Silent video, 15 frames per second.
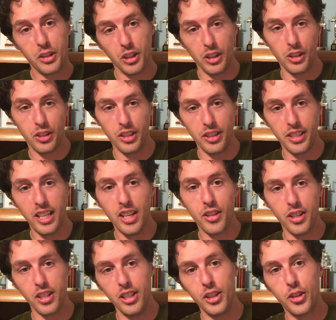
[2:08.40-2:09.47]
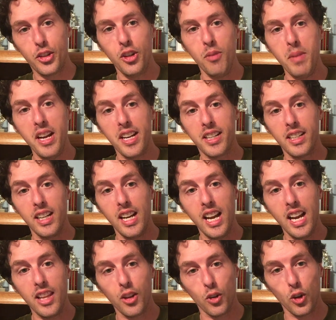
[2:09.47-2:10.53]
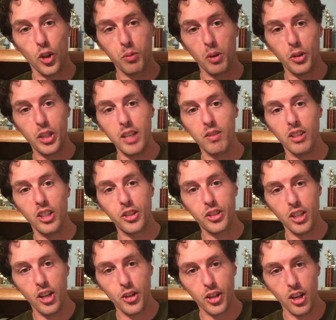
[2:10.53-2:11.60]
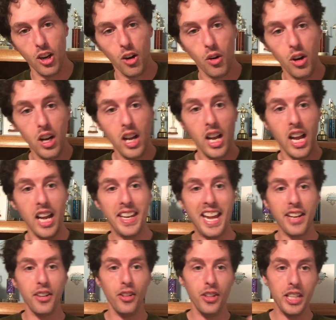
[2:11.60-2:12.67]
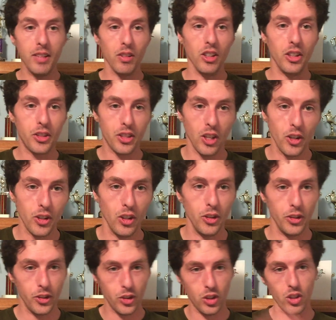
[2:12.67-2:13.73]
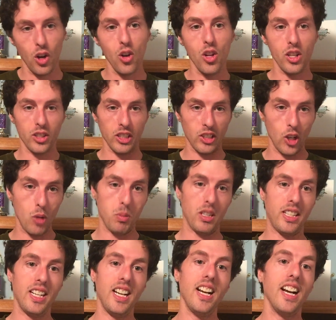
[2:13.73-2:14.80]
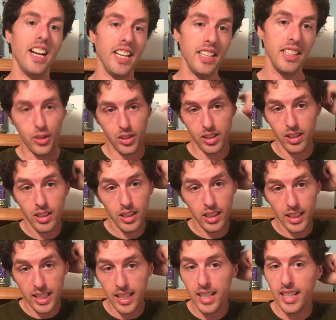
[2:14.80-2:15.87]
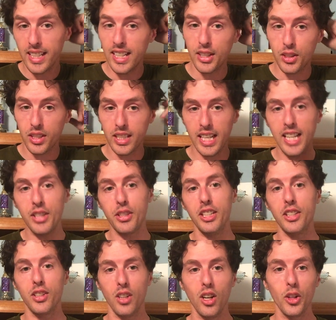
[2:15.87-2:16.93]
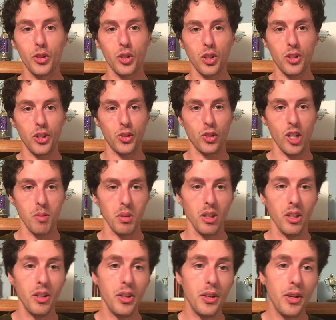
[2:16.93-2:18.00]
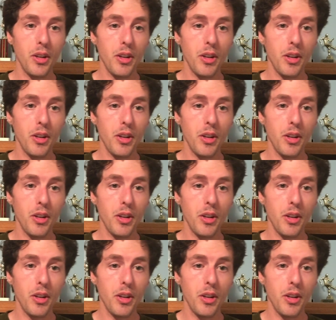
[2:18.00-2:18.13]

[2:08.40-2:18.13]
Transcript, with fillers: Stearns' intention is to make the world's most evilest dojo, and that evilest dojo is no longer Cobra Kai. He gets Casey into all sorts of trouble.